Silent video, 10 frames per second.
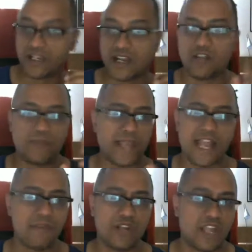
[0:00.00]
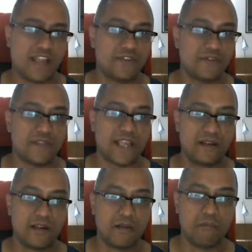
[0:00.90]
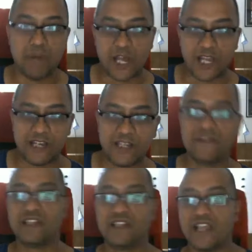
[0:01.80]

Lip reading: I'll be happy to answer that, but and then